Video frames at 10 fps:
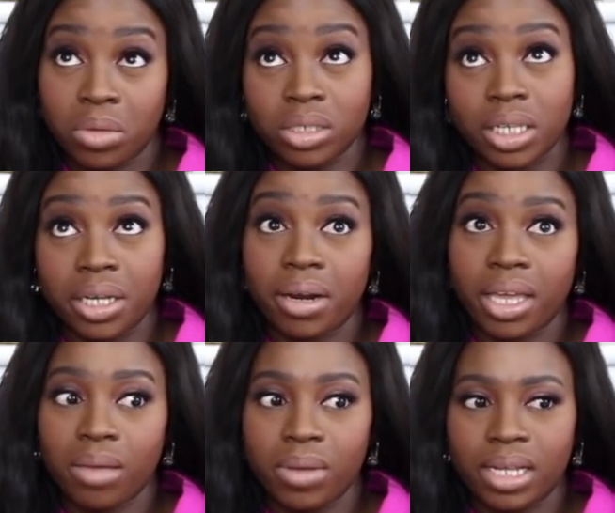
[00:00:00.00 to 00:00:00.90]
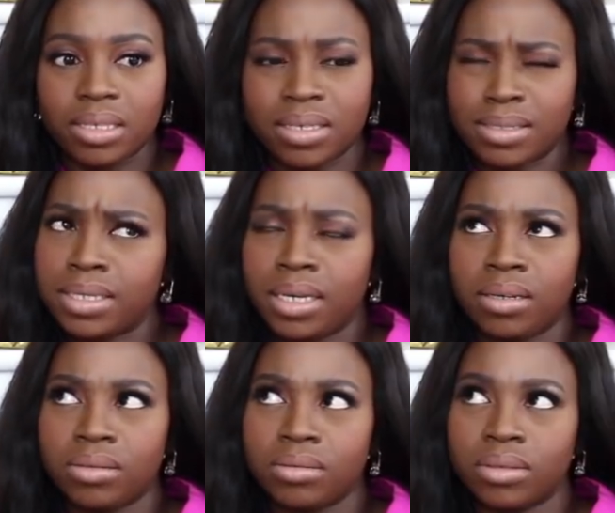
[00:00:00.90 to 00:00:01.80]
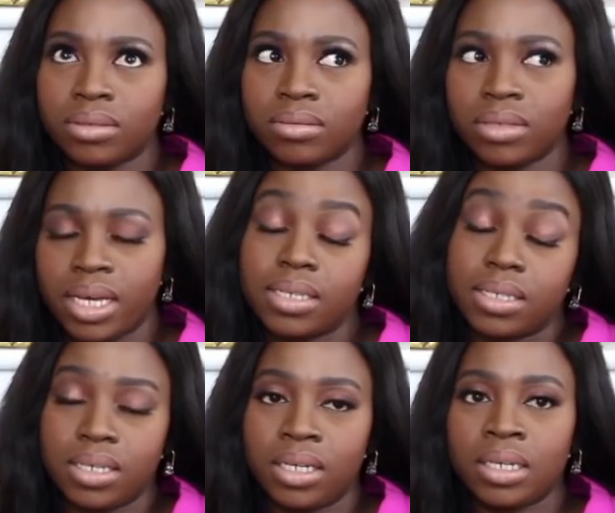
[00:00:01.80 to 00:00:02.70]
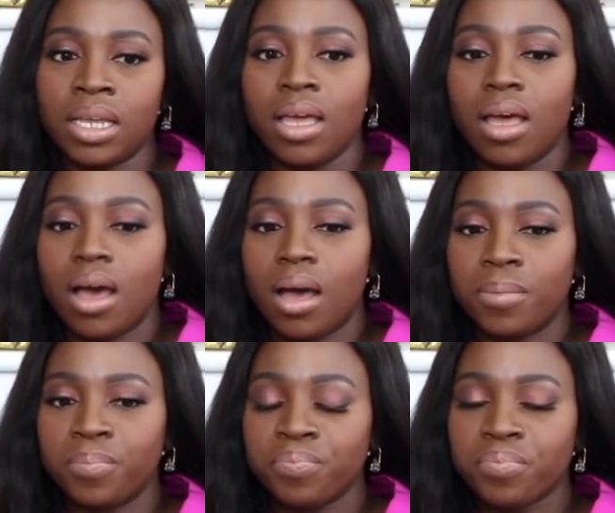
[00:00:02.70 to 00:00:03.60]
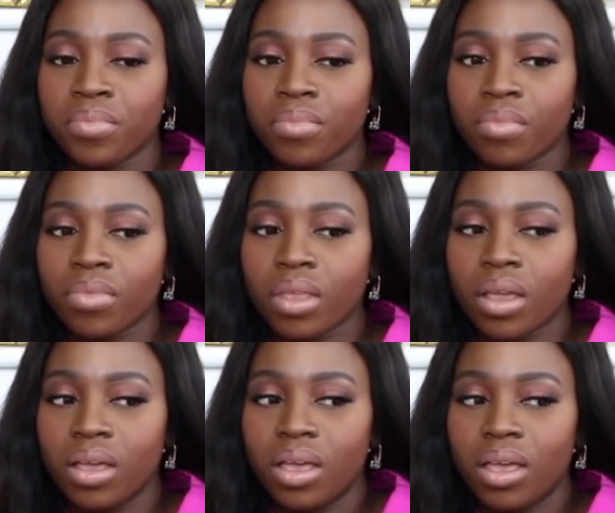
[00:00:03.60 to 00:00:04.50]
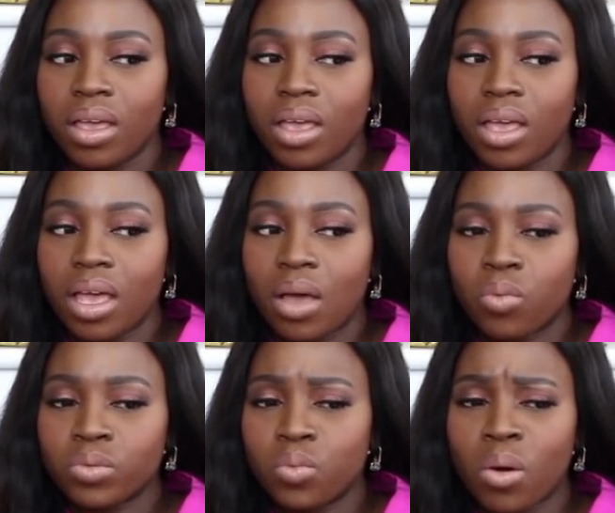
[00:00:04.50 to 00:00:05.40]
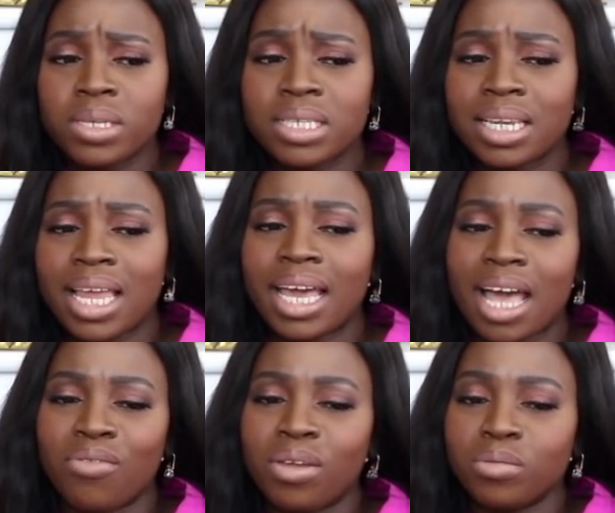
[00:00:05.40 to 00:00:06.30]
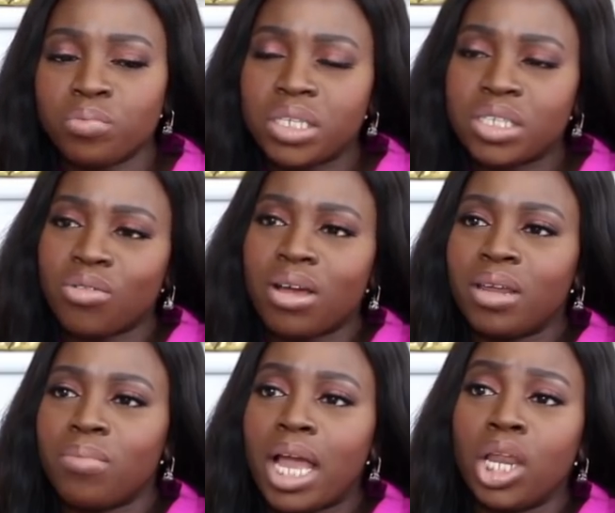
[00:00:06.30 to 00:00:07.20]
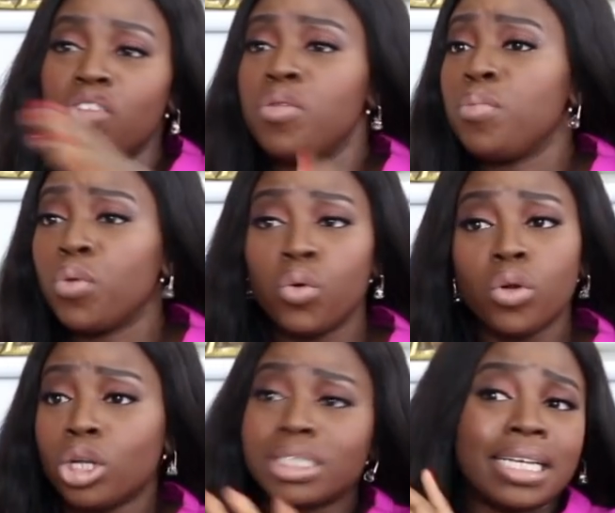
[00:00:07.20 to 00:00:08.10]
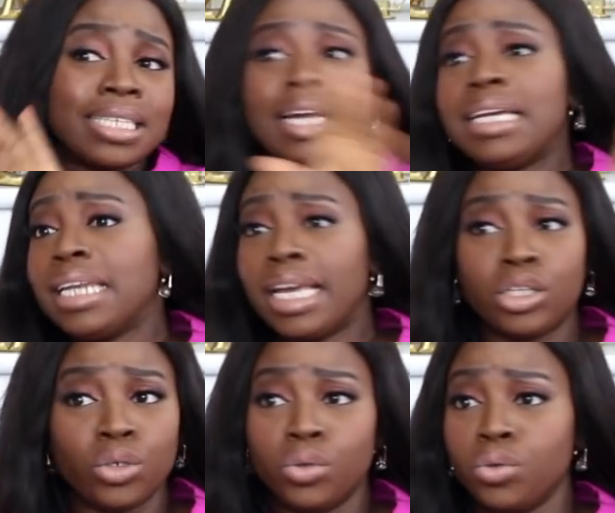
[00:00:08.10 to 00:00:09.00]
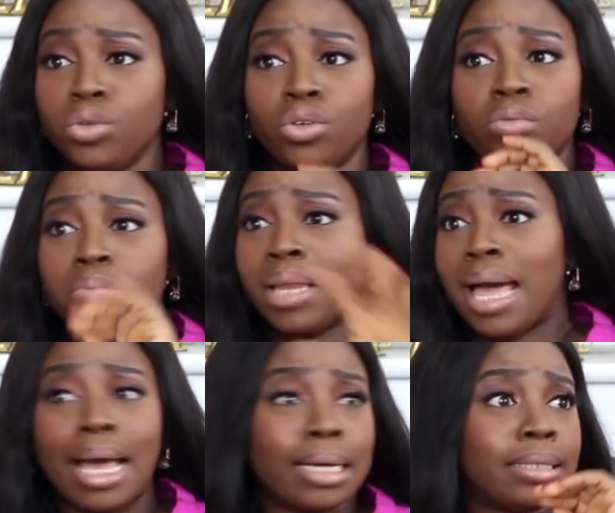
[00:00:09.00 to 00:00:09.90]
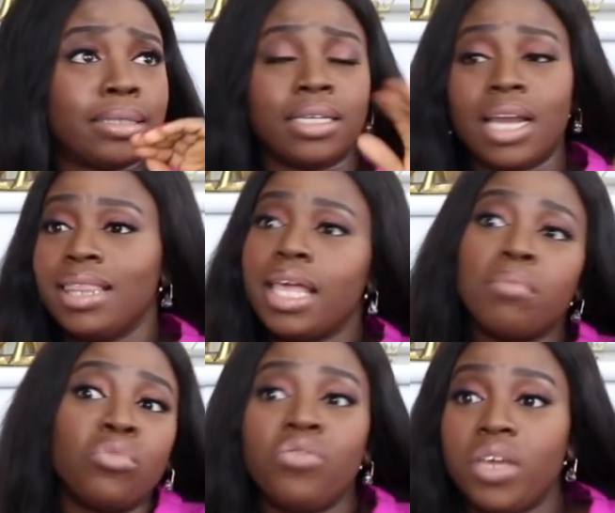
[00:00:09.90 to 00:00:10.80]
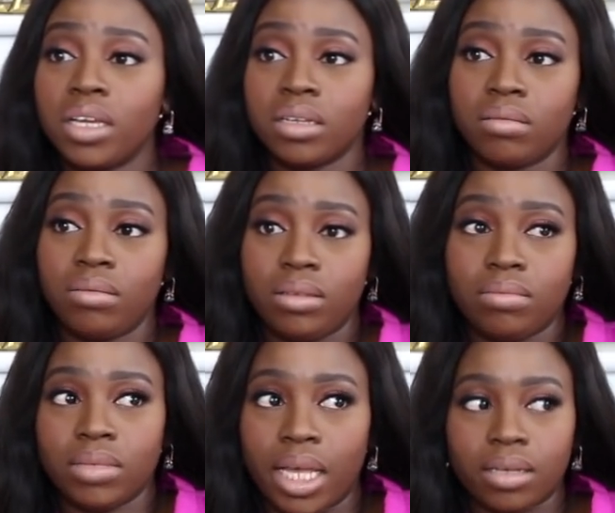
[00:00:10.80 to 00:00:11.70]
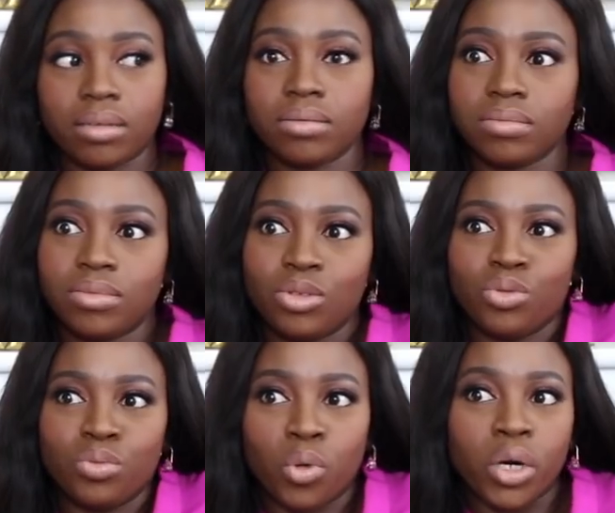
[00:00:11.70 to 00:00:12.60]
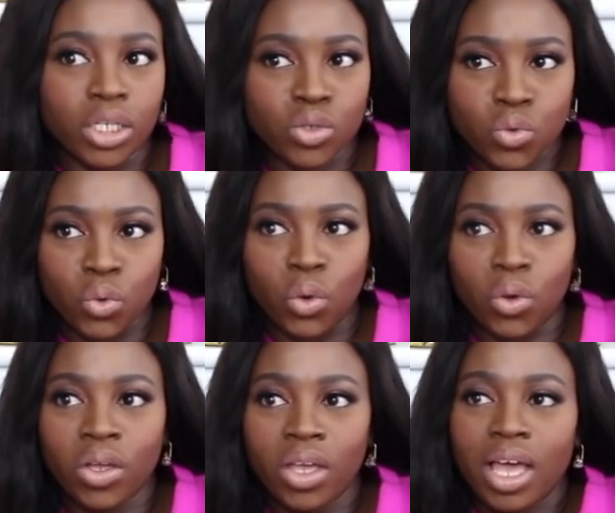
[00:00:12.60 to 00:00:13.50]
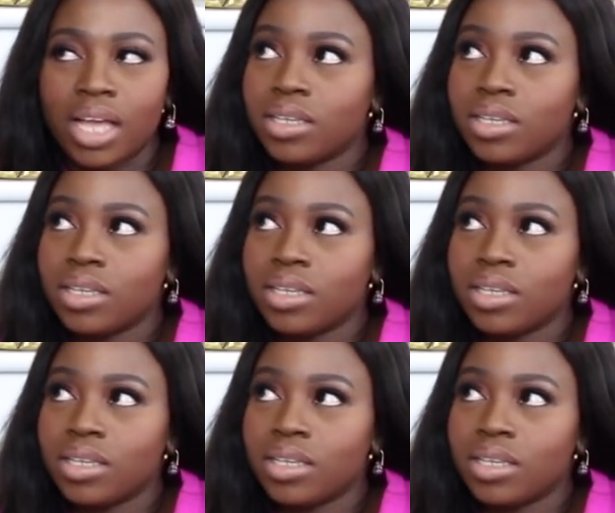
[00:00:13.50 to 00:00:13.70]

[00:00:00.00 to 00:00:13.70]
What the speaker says: much later. I came in at 16. What was it like having been surrounded by a lot of people who looked exactly like you, black, and then moving like to boarding school, and